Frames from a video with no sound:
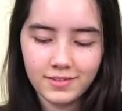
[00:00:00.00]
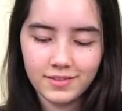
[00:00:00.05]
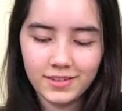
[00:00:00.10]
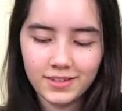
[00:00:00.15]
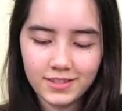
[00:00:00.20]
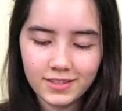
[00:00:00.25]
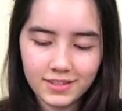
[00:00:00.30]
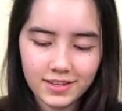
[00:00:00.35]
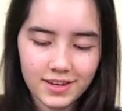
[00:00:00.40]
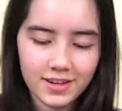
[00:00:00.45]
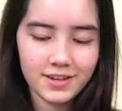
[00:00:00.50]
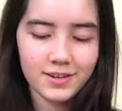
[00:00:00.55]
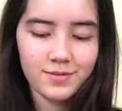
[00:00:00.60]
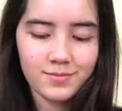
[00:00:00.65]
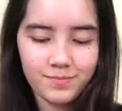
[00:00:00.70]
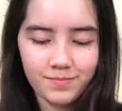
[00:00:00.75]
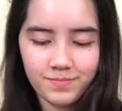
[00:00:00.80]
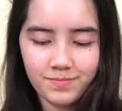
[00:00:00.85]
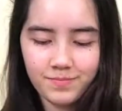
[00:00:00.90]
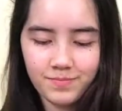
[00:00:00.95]
let's get
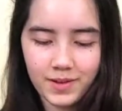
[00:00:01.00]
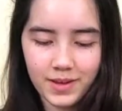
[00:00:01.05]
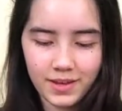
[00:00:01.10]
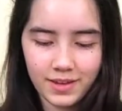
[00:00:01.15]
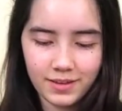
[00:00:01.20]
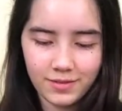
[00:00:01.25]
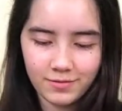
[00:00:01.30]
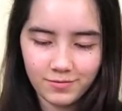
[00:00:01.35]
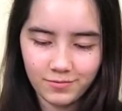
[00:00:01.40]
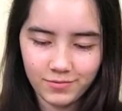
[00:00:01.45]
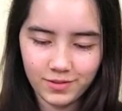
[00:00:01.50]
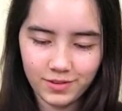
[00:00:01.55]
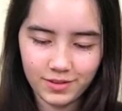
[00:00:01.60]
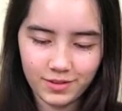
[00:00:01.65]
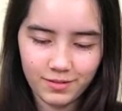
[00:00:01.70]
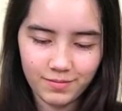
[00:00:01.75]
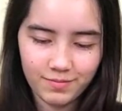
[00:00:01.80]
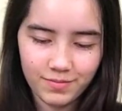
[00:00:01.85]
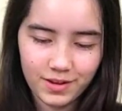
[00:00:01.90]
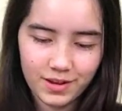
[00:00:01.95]
a bite with
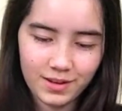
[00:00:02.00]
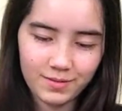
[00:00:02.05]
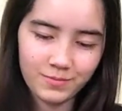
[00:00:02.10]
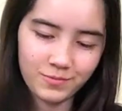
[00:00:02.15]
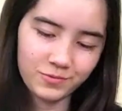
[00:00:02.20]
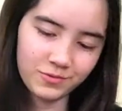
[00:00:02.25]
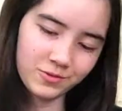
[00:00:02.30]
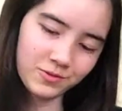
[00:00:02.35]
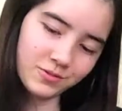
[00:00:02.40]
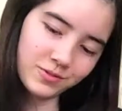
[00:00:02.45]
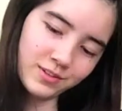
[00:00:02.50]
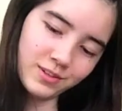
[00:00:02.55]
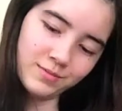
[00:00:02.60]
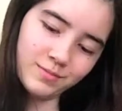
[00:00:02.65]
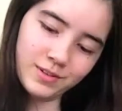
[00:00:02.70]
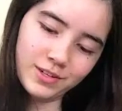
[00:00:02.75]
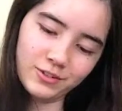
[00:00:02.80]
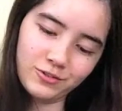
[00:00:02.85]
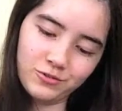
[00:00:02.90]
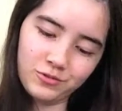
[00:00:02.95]
pepperoni,
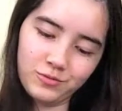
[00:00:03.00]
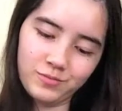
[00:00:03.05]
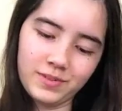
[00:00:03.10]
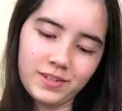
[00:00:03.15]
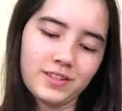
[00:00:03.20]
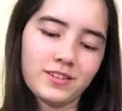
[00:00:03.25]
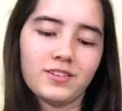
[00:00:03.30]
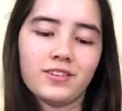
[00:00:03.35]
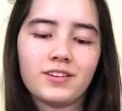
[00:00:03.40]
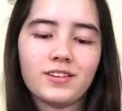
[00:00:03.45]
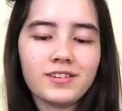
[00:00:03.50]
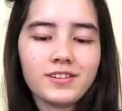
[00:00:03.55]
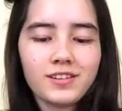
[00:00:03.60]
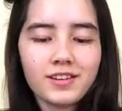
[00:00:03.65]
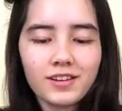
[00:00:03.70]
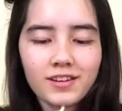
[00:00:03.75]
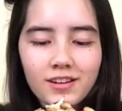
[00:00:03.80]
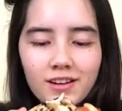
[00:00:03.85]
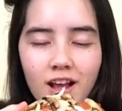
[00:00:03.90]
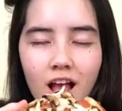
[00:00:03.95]
mushroom, and
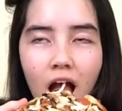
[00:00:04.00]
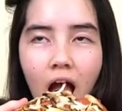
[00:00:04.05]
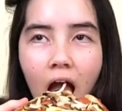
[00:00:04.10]
onion.